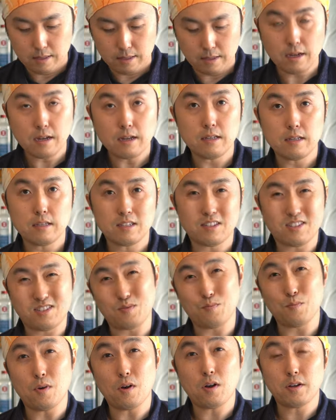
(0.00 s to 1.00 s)
not in
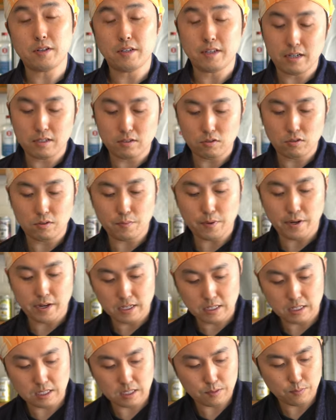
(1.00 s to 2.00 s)
small yakitori
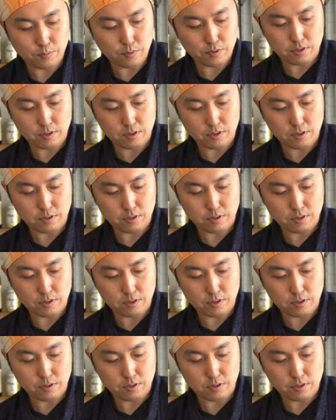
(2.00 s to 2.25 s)
bites, but